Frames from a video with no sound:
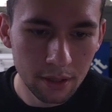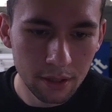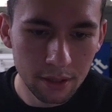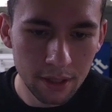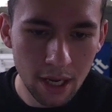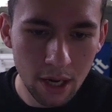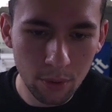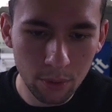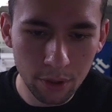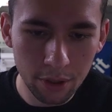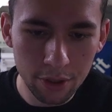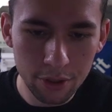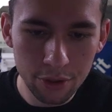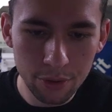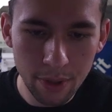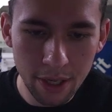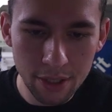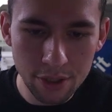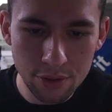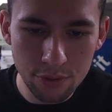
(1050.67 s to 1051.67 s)
Now we're going to
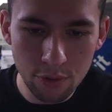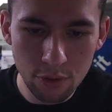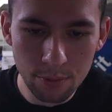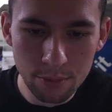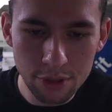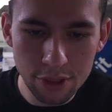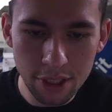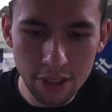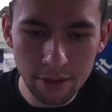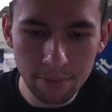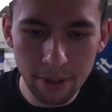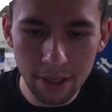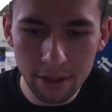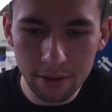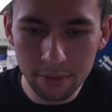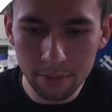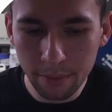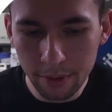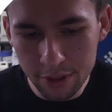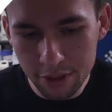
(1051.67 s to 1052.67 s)
do a screw machine
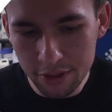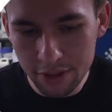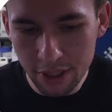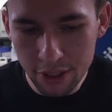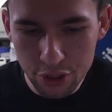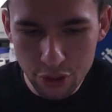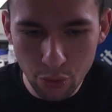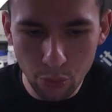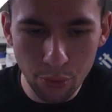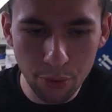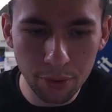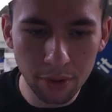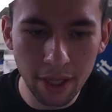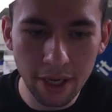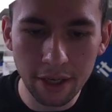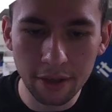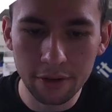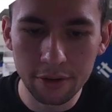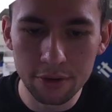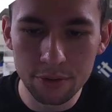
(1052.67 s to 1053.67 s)
bit, which is a shorter
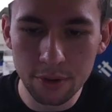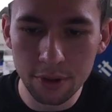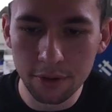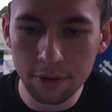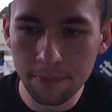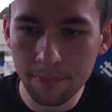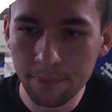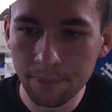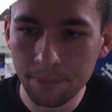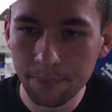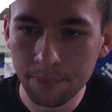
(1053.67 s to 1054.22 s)
length drill.